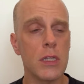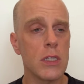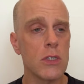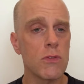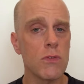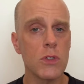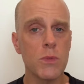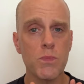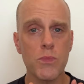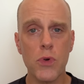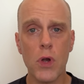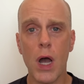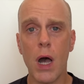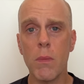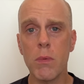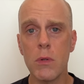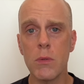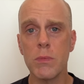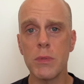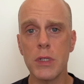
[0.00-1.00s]
This was
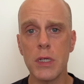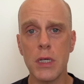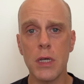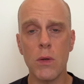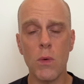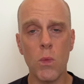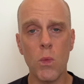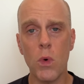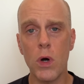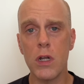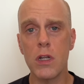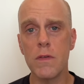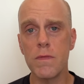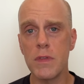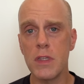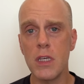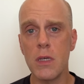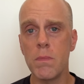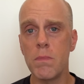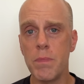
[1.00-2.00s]
probably one of
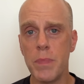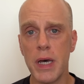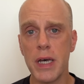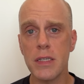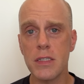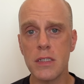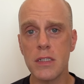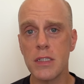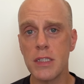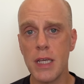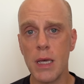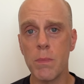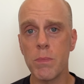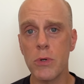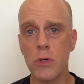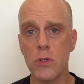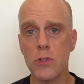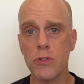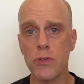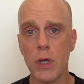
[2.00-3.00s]
the best
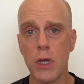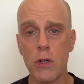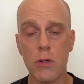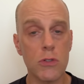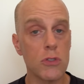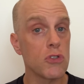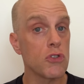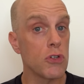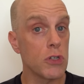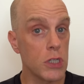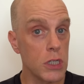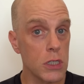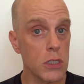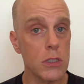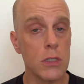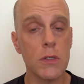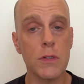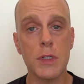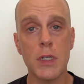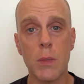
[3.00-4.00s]
tempo trainers,
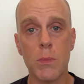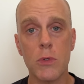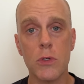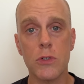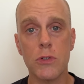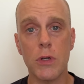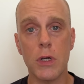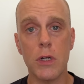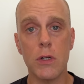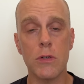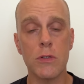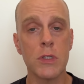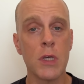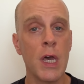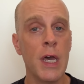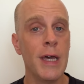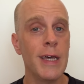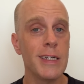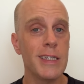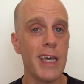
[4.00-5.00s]
traditional tempo trainers,
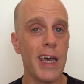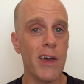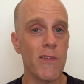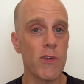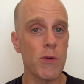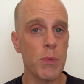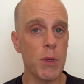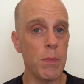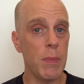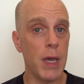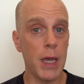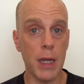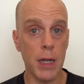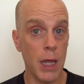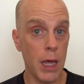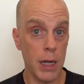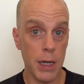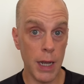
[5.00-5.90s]
to ever be made.